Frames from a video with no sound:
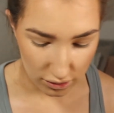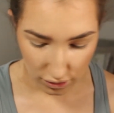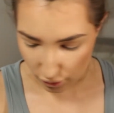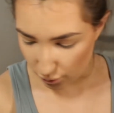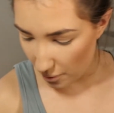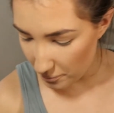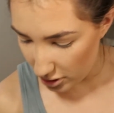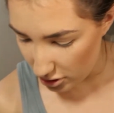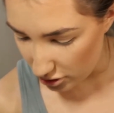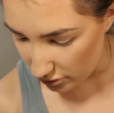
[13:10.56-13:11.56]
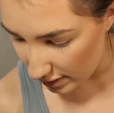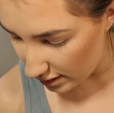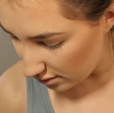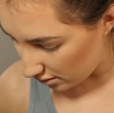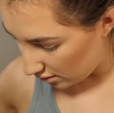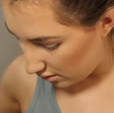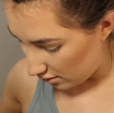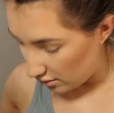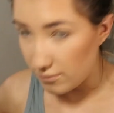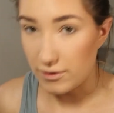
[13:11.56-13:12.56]
So what I'm going to do is,
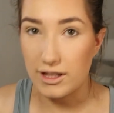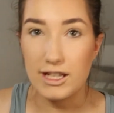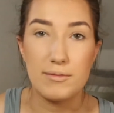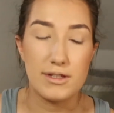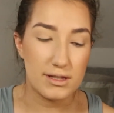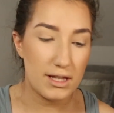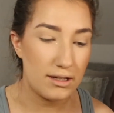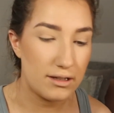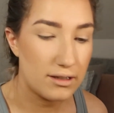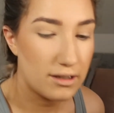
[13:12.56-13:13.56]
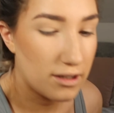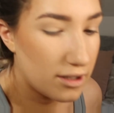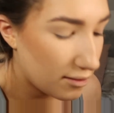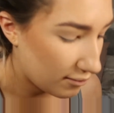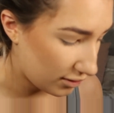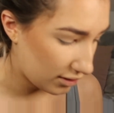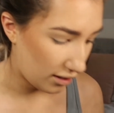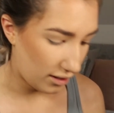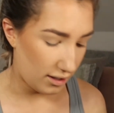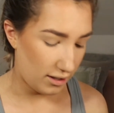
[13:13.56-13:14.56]
we're going to keep this there, put
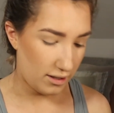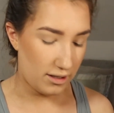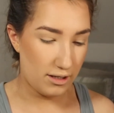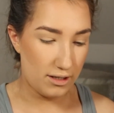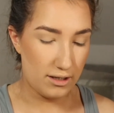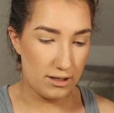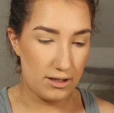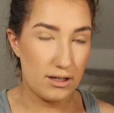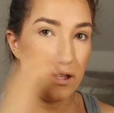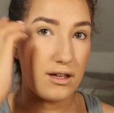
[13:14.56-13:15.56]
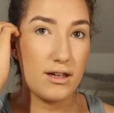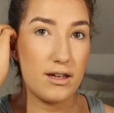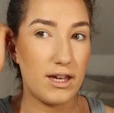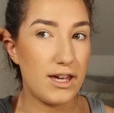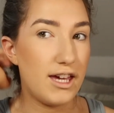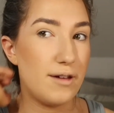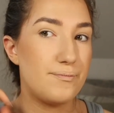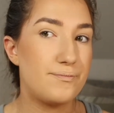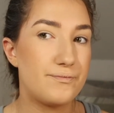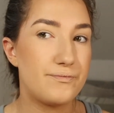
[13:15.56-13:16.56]
that there.
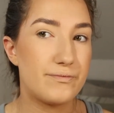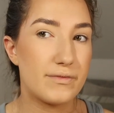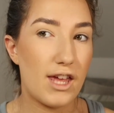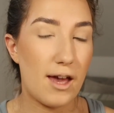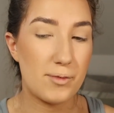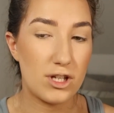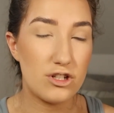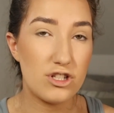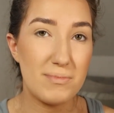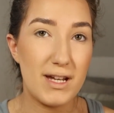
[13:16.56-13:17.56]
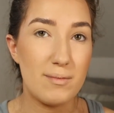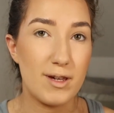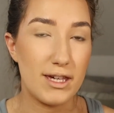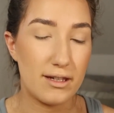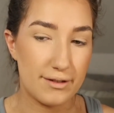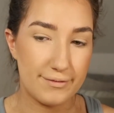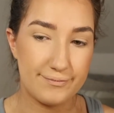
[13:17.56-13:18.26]
I'm going to do a mini bake.